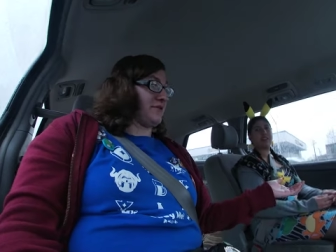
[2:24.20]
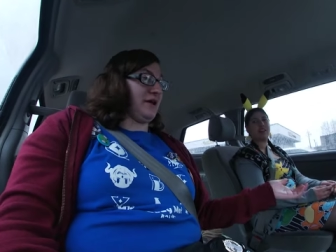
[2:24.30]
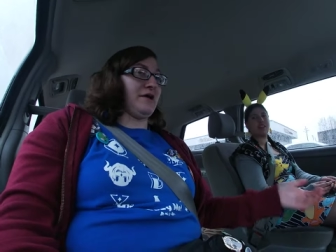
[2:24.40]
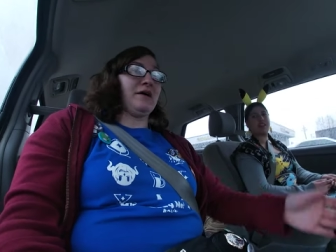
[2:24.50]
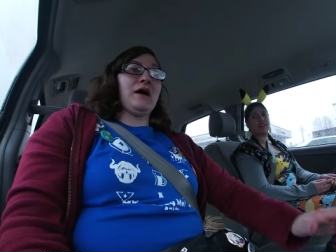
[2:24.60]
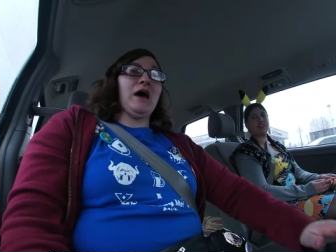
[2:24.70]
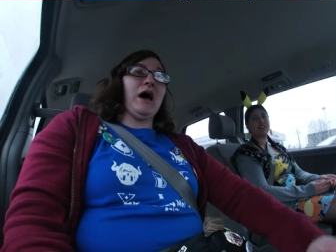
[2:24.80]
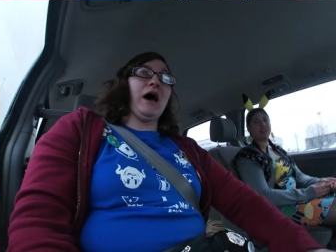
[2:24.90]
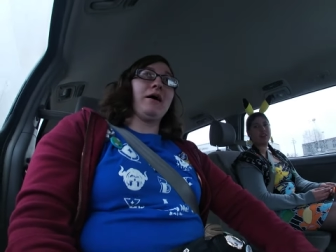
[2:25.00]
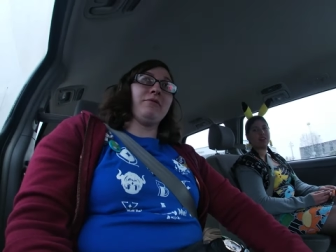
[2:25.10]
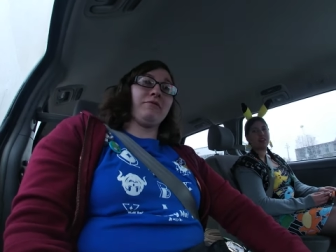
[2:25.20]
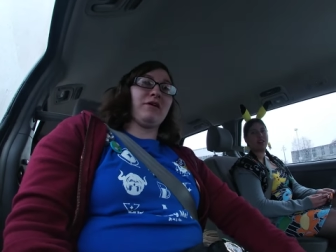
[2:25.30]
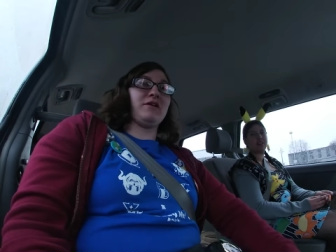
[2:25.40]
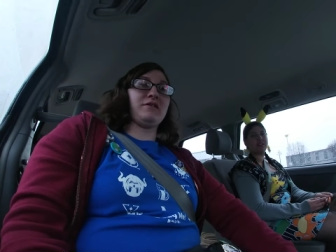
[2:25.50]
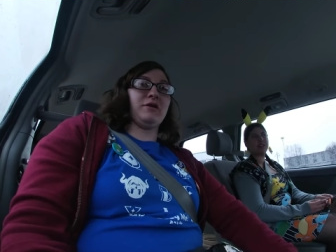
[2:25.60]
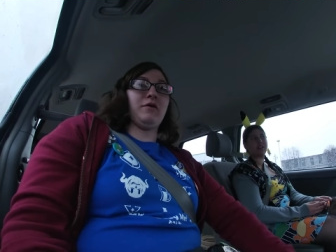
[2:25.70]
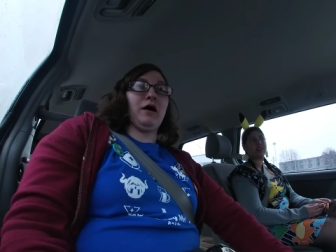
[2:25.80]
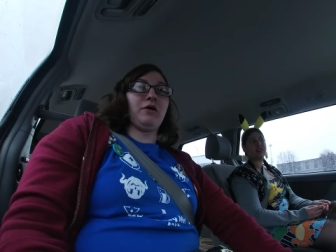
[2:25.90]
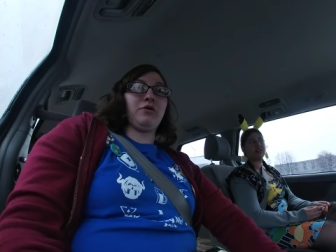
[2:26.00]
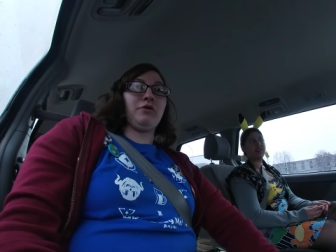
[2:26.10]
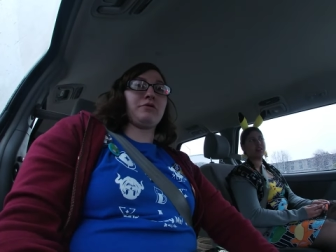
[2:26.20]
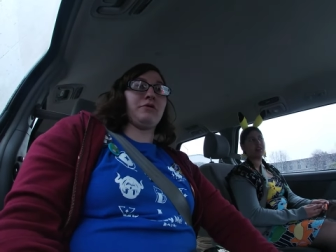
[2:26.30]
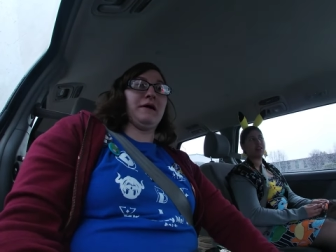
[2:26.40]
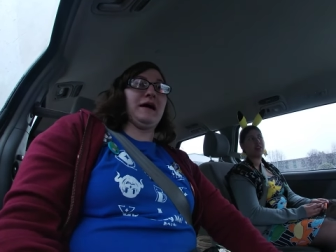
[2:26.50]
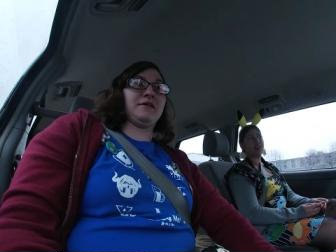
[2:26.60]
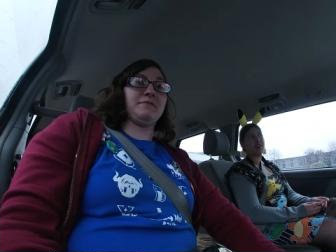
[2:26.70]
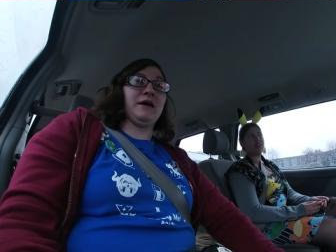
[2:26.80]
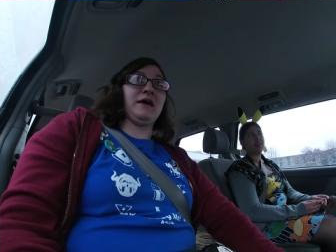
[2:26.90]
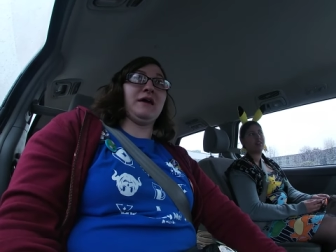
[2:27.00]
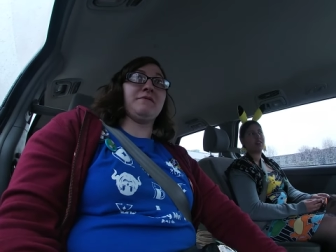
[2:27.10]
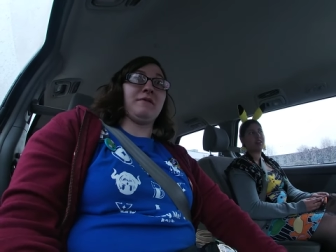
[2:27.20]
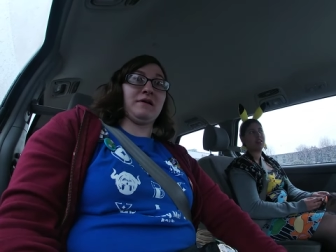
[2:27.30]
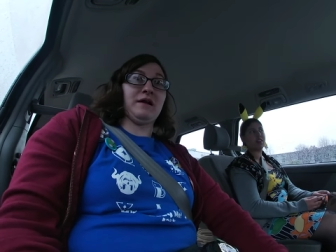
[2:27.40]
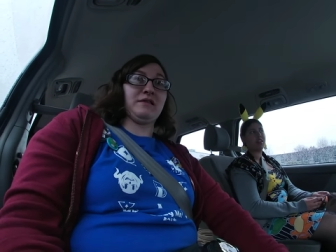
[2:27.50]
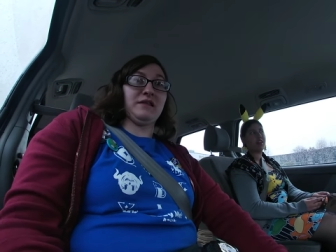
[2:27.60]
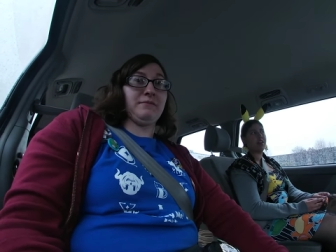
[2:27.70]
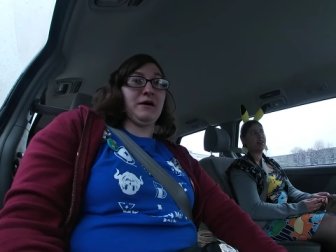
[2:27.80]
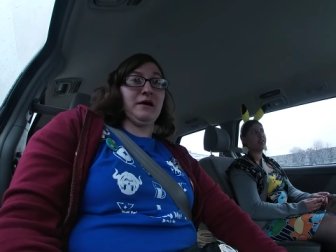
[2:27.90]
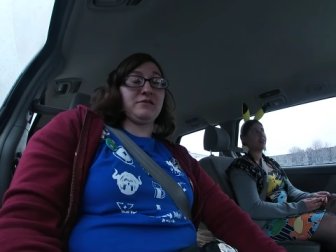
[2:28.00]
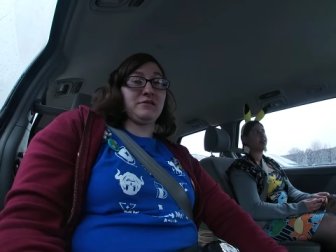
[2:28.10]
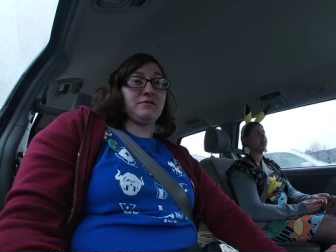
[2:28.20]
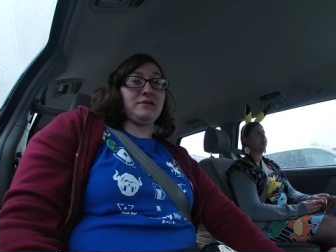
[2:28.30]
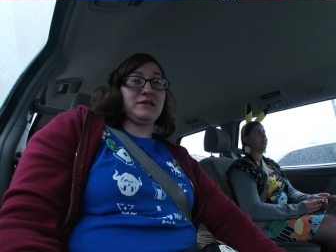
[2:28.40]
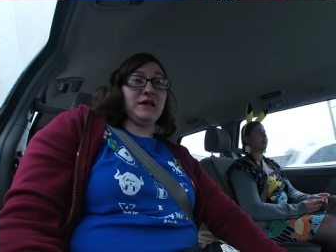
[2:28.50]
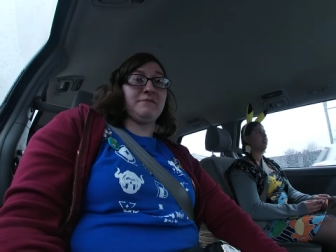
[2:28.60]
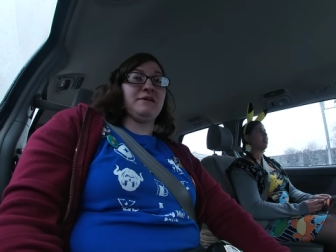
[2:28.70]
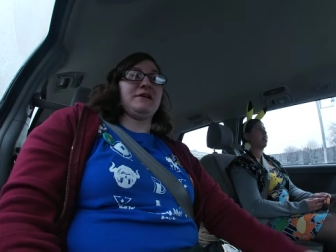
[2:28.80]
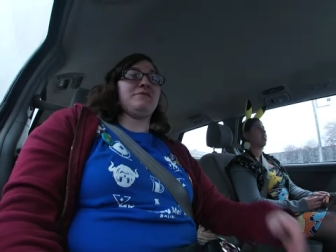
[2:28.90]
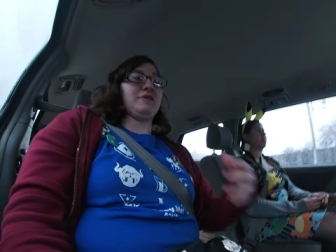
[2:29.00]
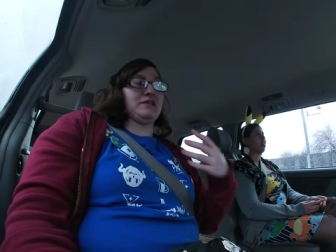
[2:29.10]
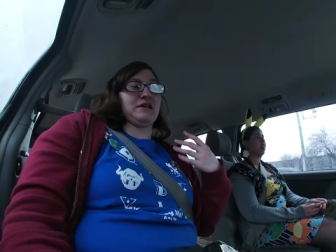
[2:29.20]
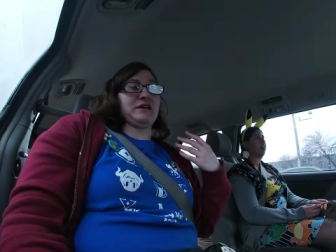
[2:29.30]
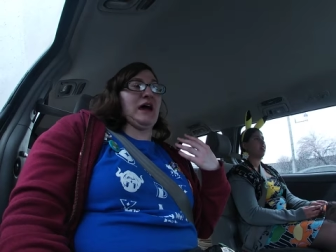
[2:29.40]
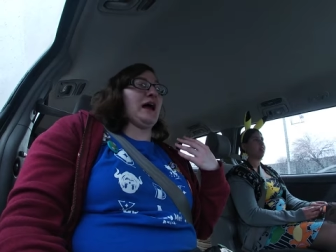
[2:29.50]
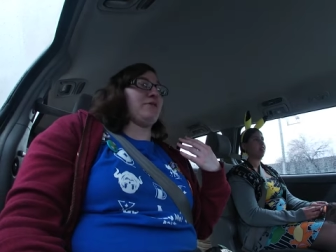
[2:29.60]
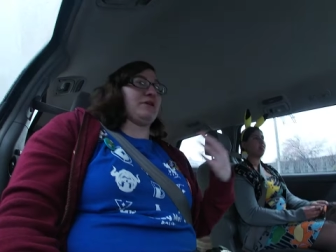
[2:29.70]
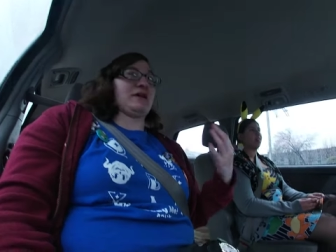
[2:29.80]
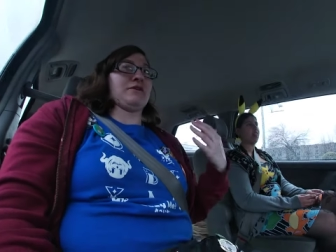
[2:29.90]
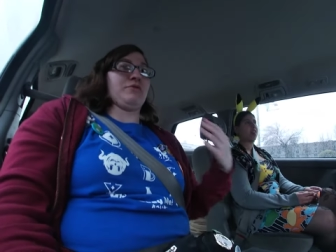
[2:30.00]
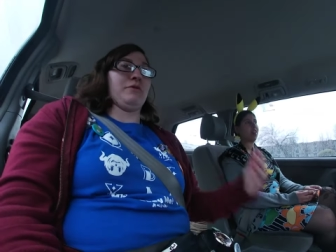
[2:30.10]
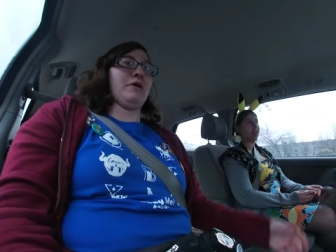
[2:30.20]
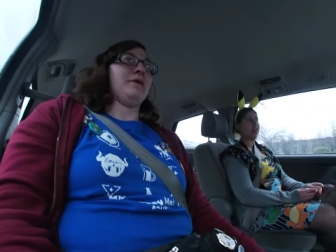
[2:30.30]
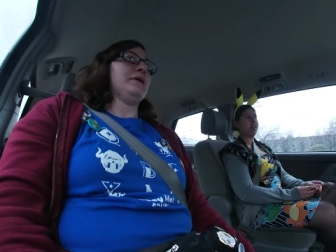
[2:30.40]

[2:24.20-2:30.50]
since. Uh, we went into our old classmate from the same high school and stuff, which is kind of wicked cool.